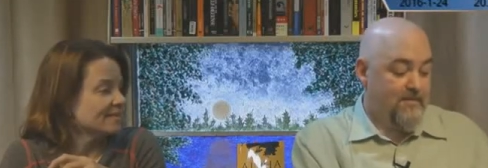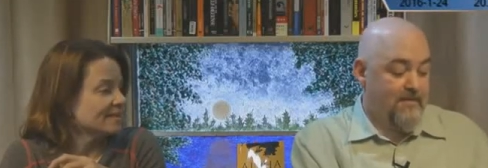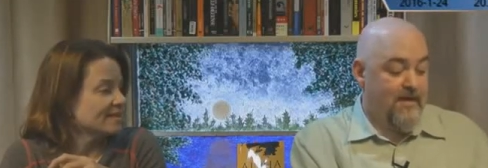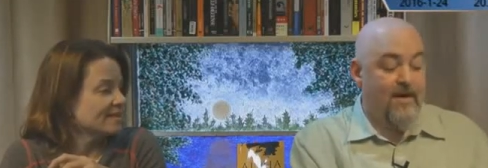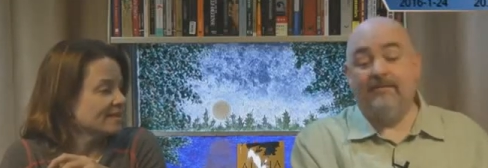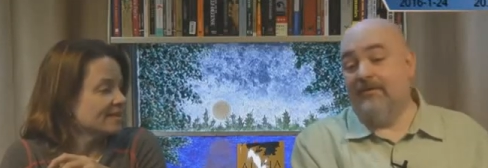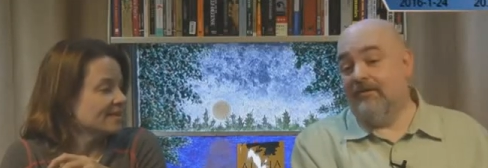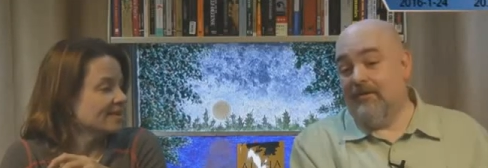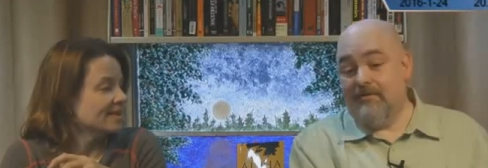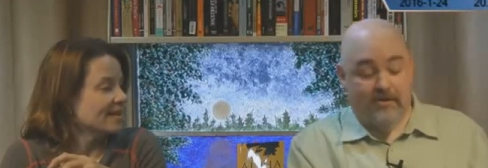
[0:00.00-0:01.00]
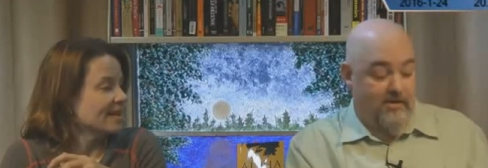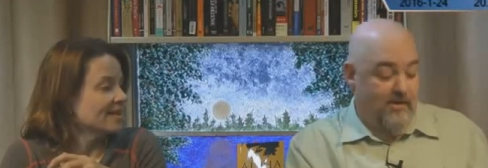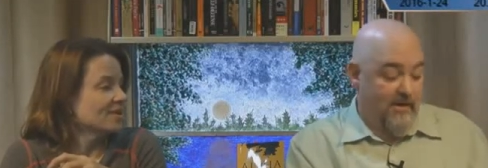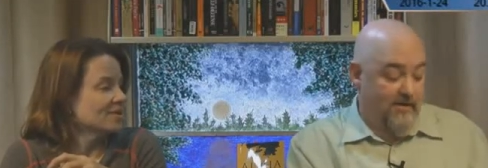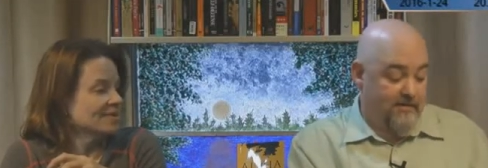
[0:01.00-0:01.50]
Speaker 1: I have an alarm going
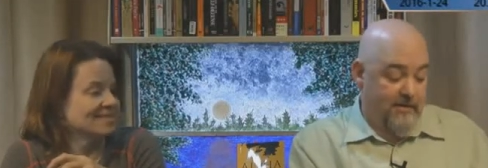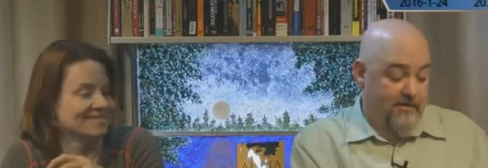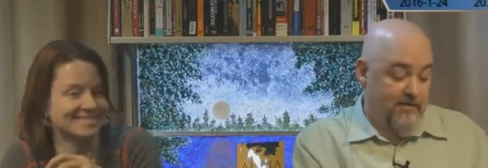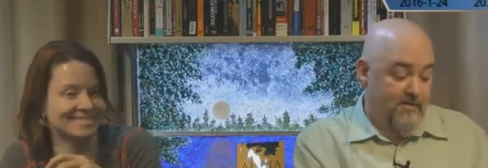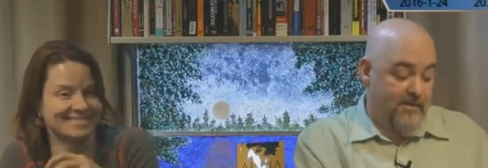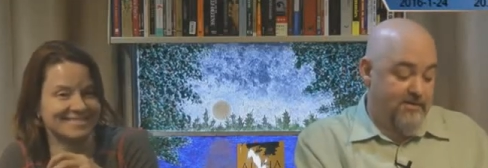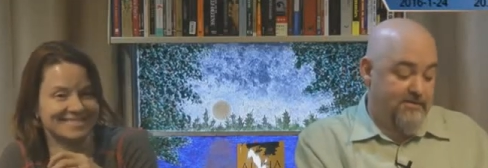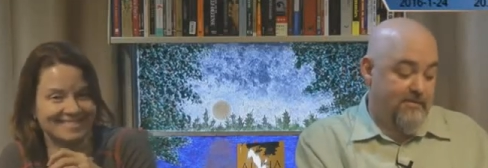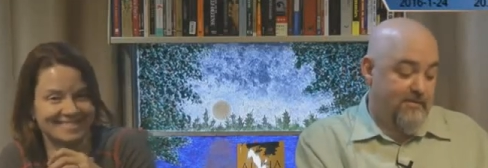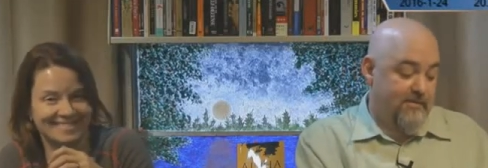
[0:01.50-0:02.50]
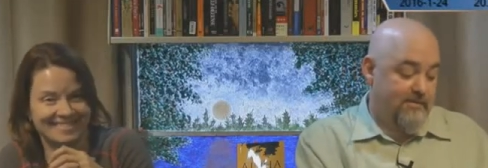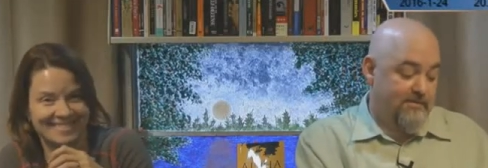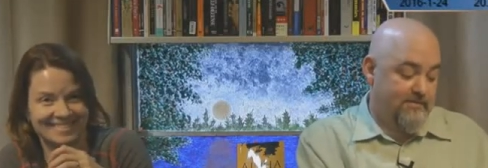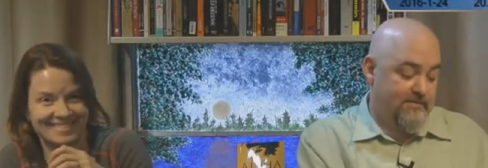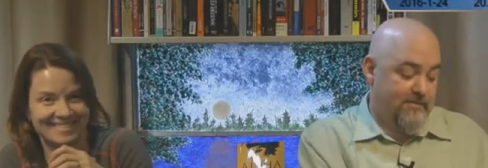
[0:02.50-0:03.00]
off. I don't know what it's for.
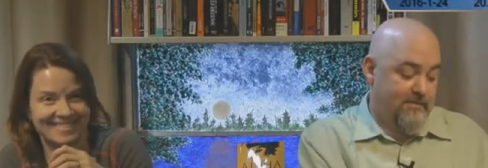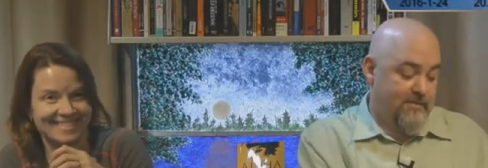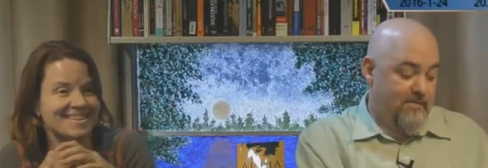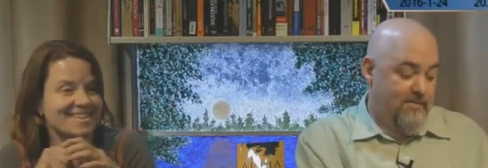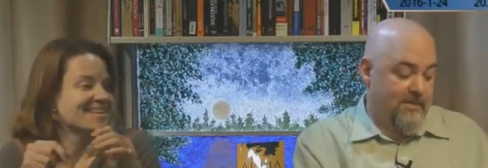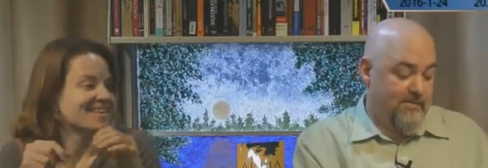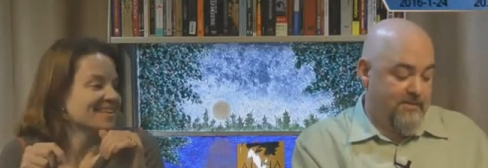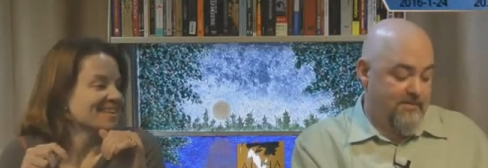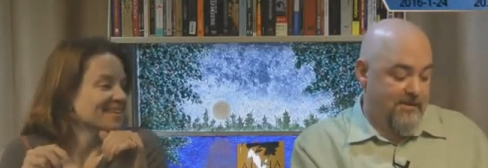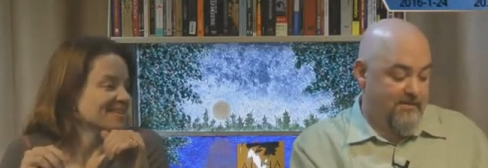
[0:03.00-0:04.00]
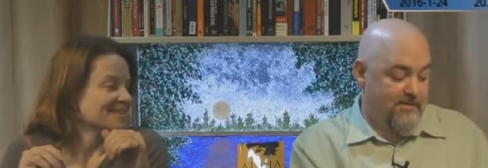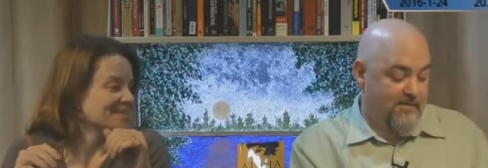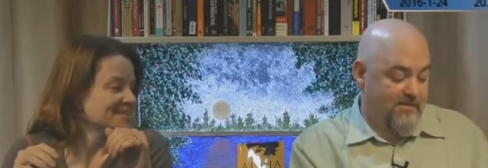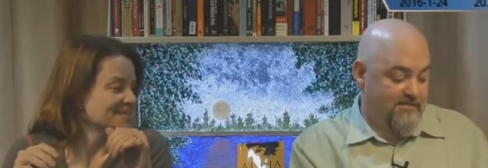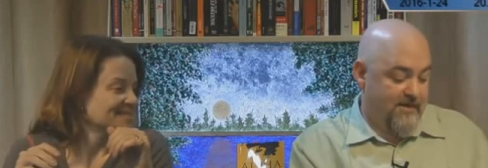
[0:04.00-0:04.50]
Why would there be an
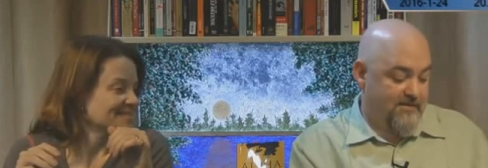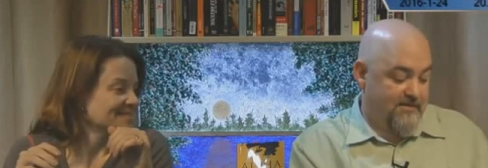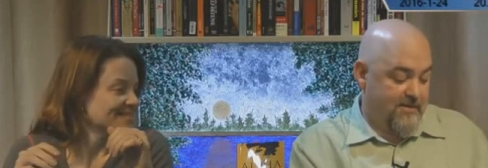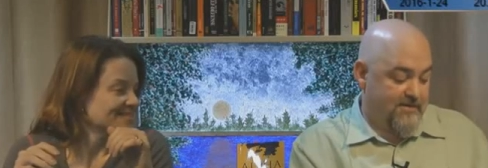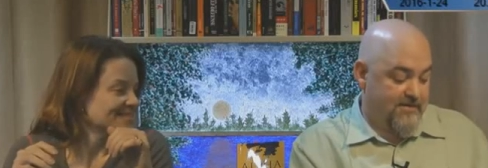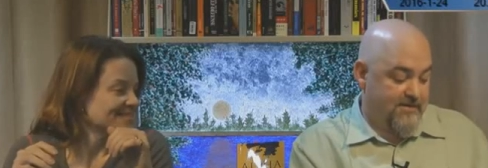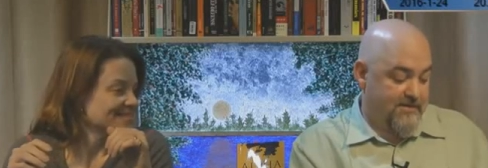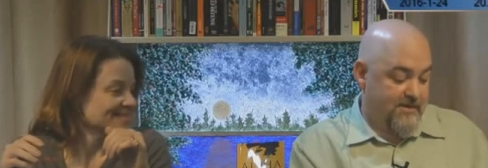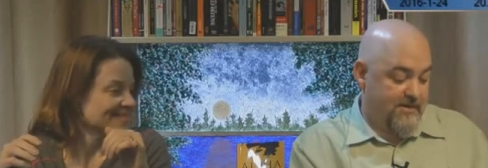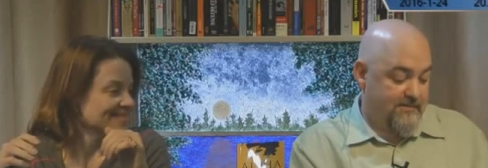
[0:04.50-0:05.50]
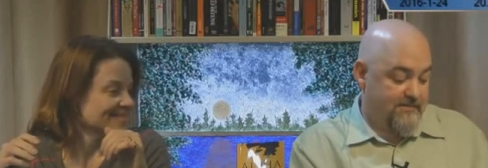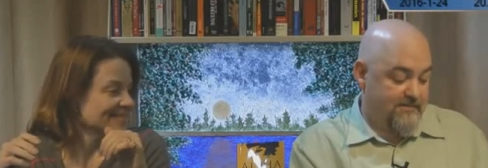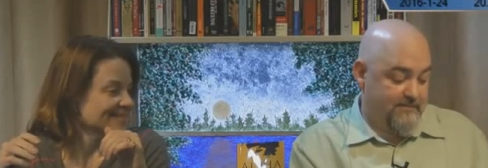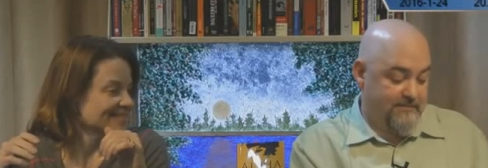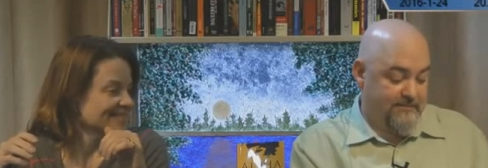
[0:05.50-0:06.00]
alarm at five o'clock on a Sunday?
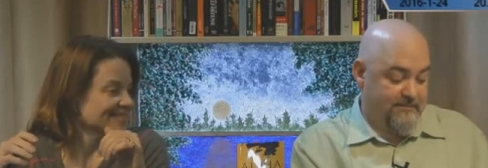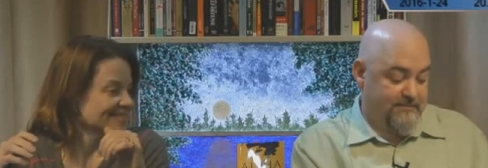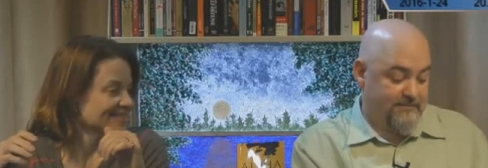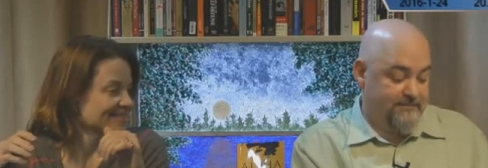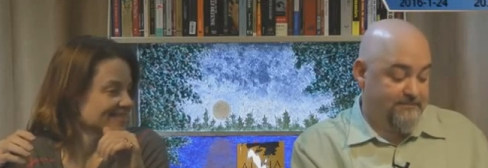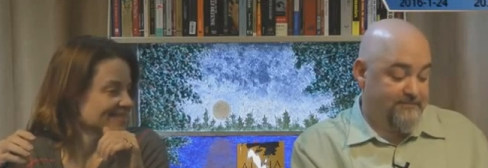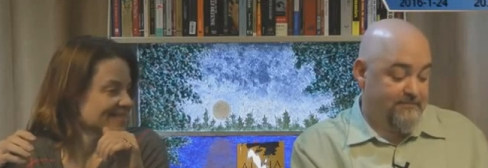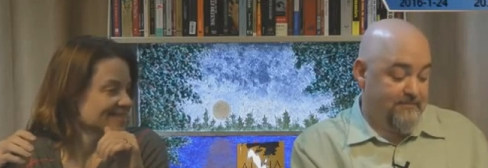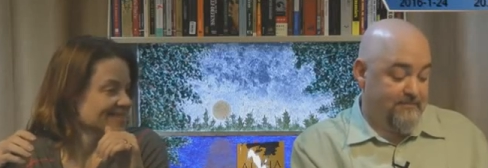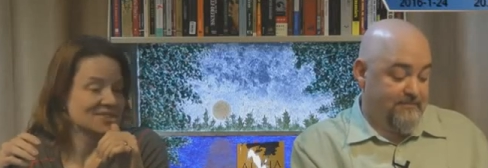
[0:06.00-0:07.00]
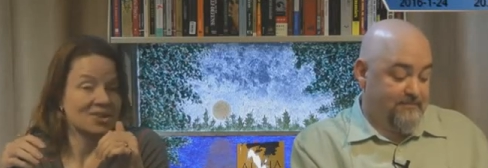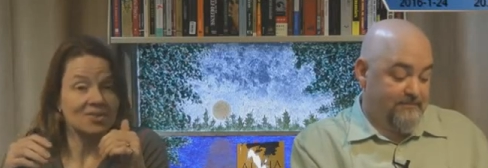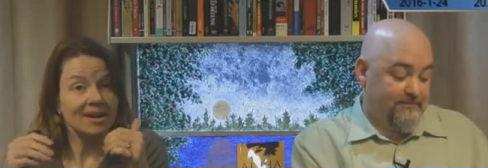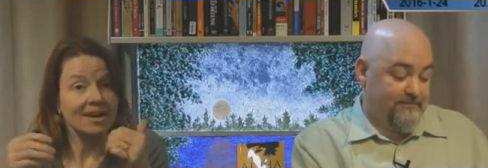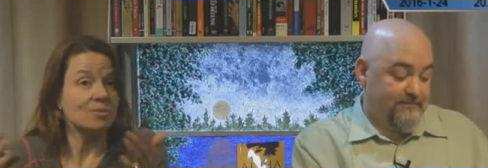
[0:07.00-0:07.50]
Speaker 2: Yeah.
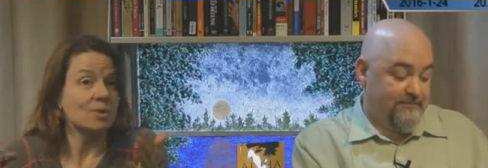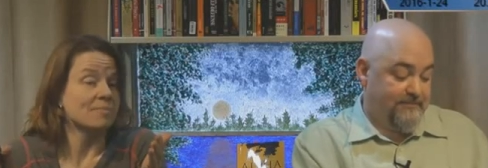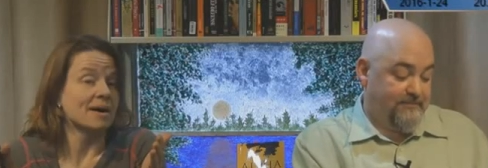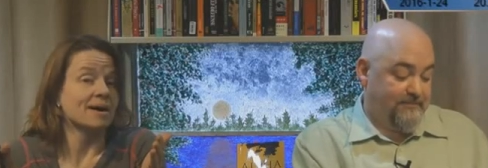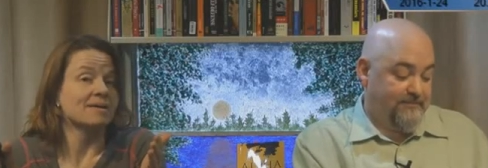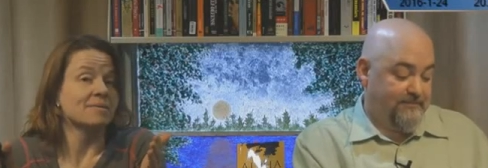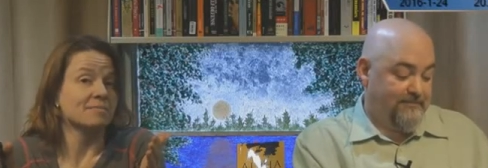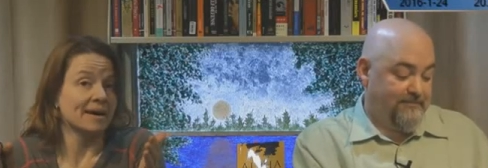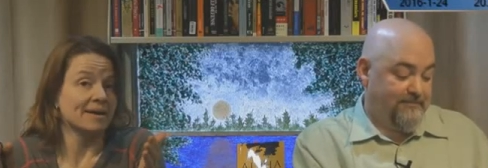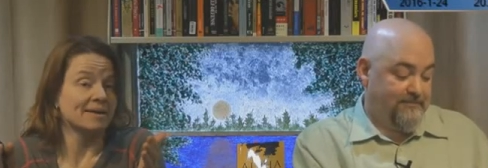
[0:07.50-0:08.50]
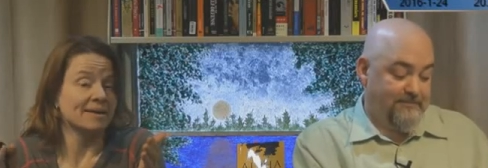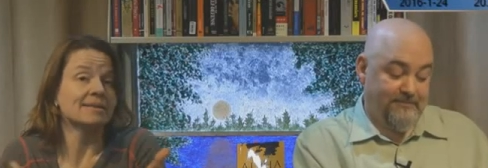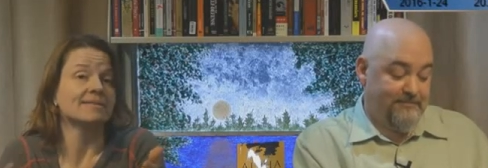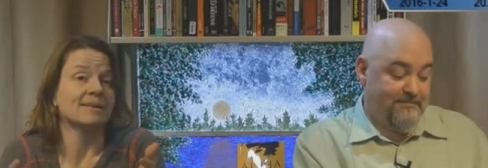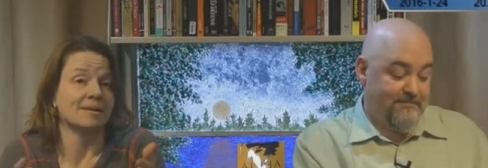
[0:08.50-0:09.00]
So anyway, by by
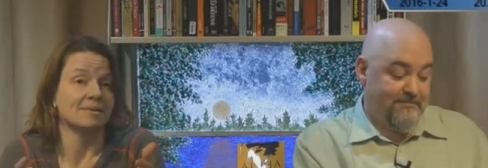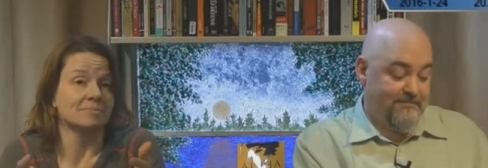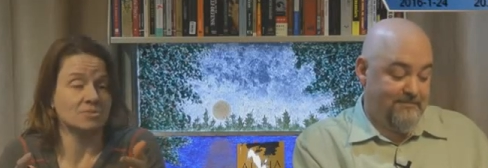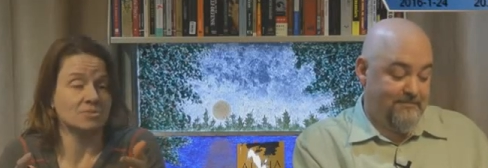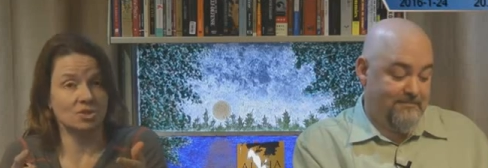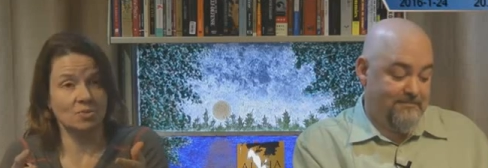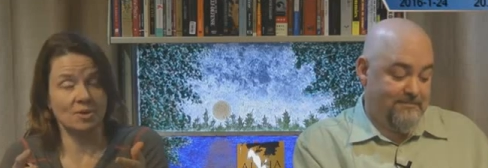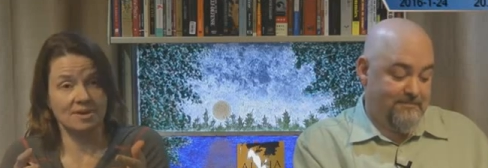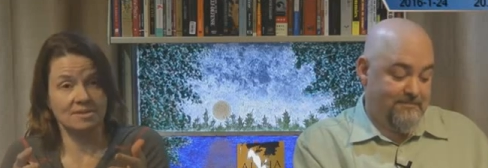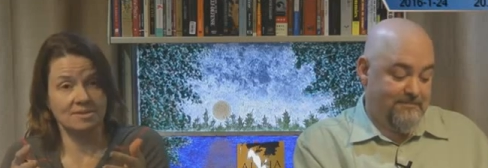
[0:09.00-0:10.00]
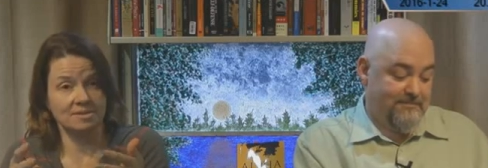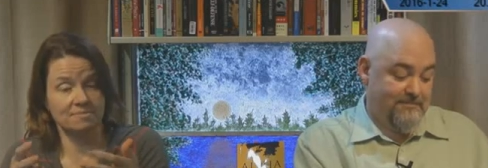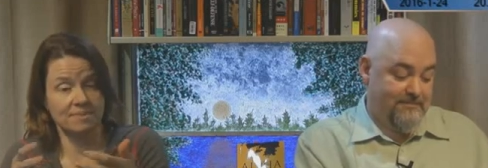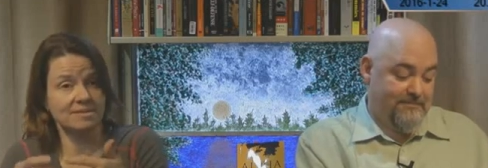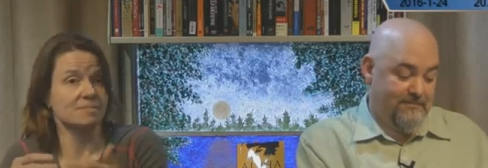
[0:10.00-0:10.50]
killing them, she was basically